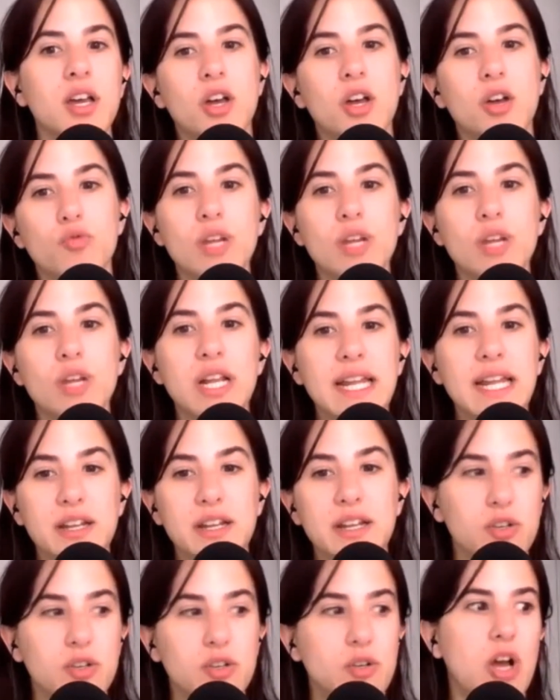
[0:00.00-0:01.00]

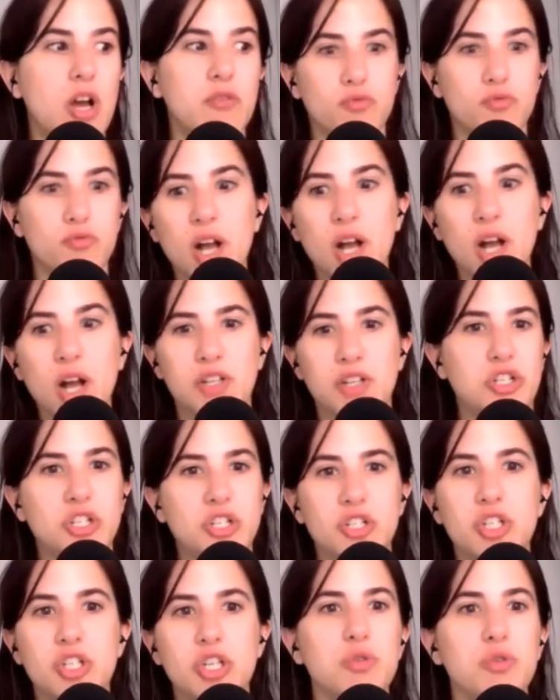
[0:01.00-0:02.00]
really rushed
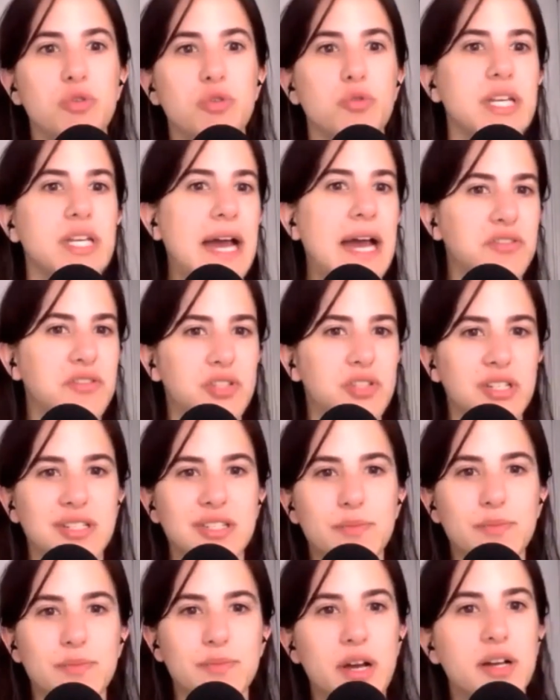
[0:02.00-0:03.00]
to get
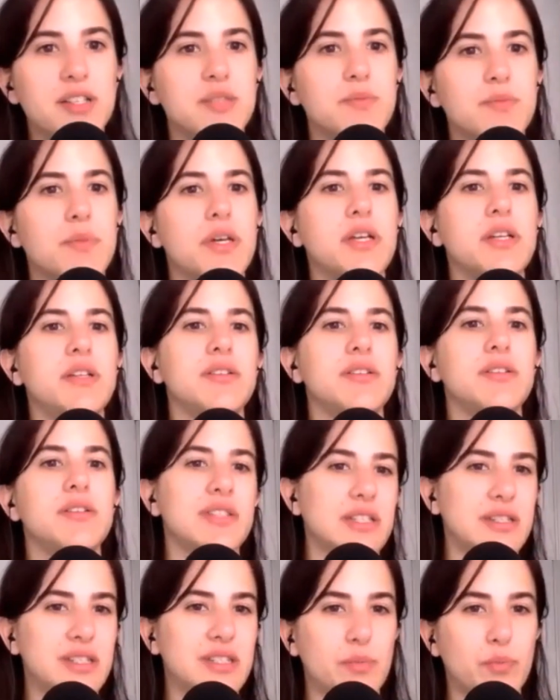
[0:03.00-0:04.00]
disbursements
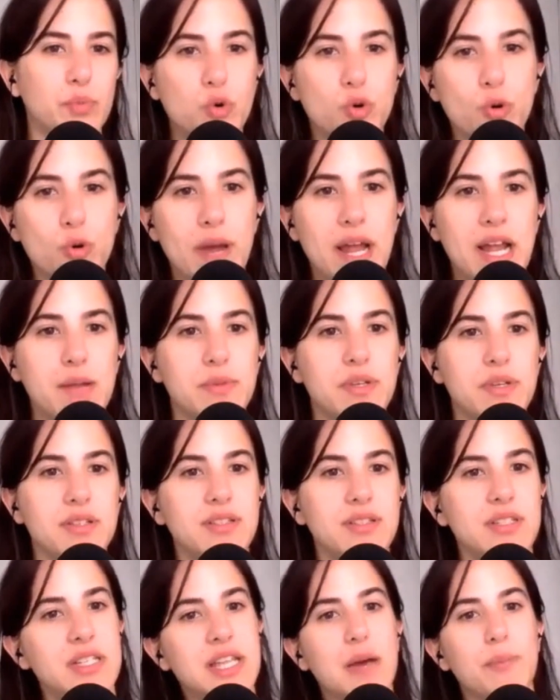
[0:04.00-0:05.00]
and support
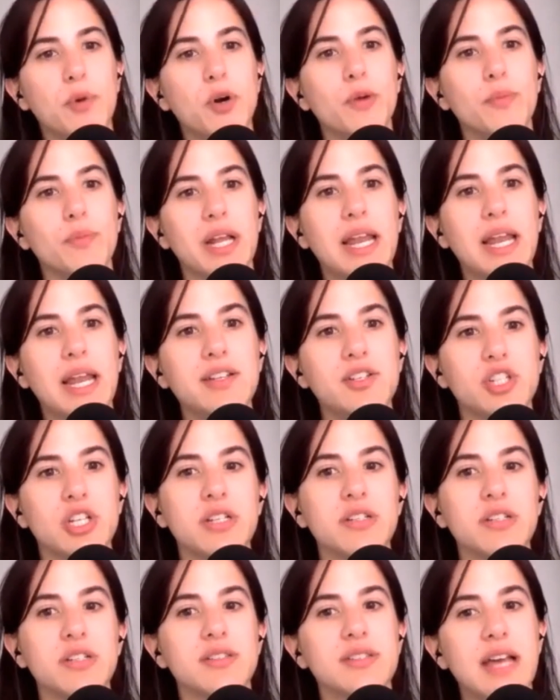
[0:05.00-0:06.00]
payments to their
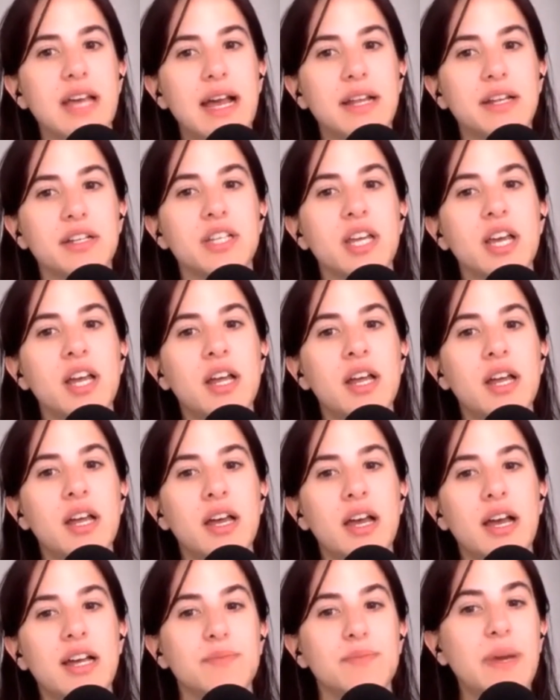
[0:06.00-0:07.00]
populations. And
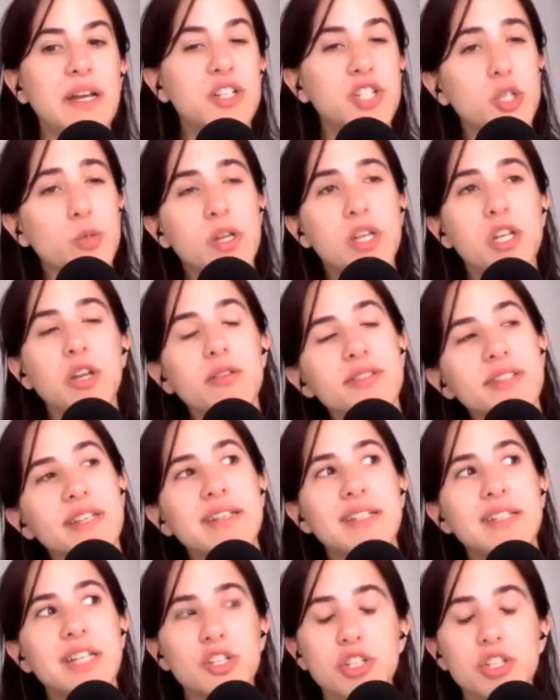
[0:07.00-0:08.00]
especially when
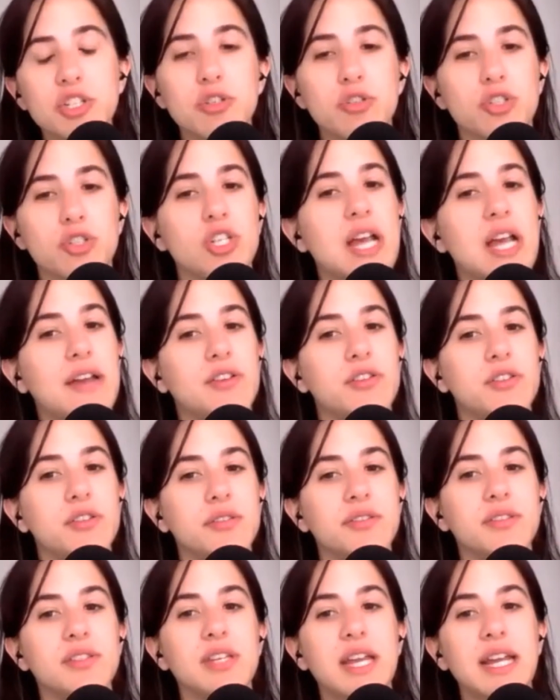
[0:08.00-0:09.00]
using digital
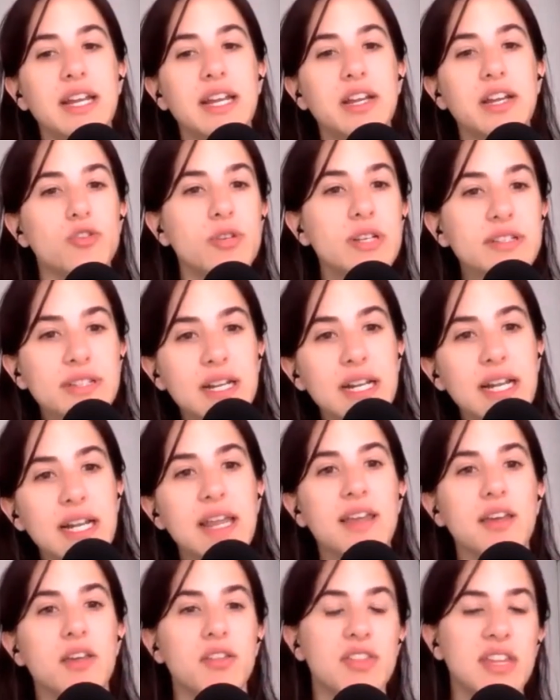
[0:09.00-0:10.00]
channels,
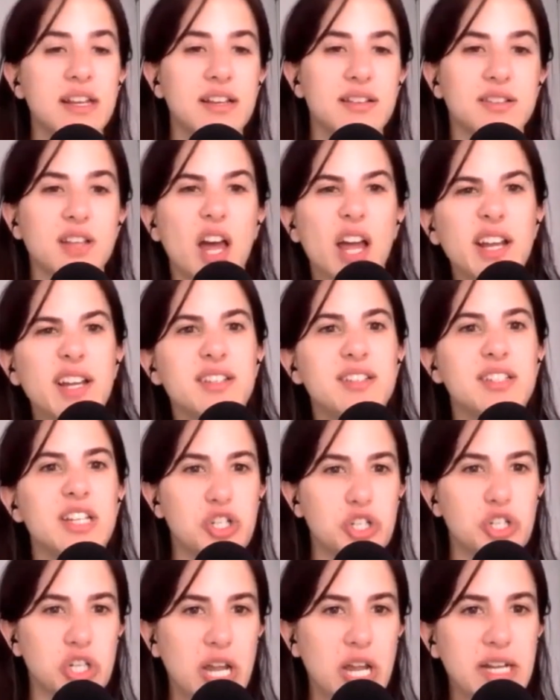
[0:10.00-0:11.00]
increasingly things like
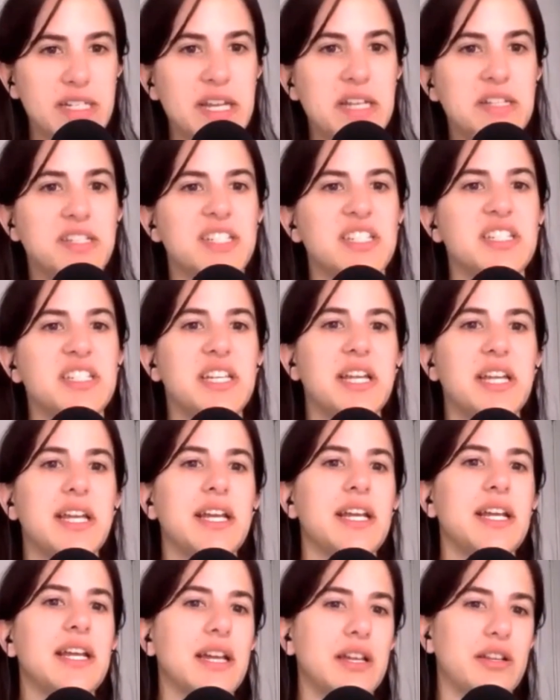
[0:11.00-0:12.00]
digital
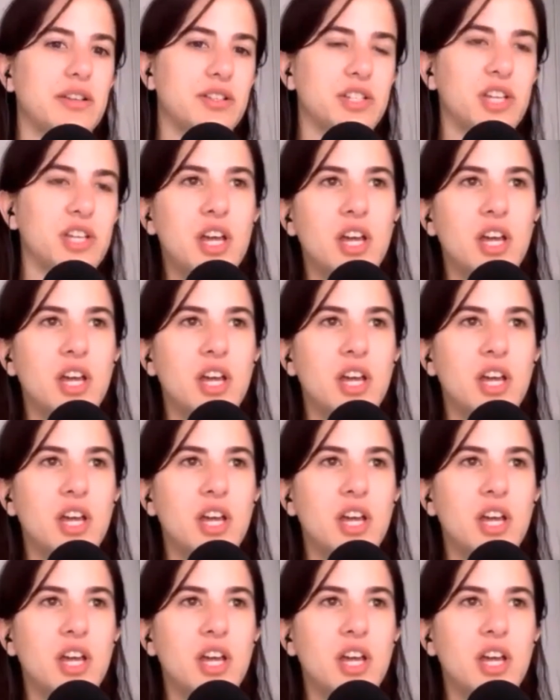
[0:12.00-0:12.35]
identity and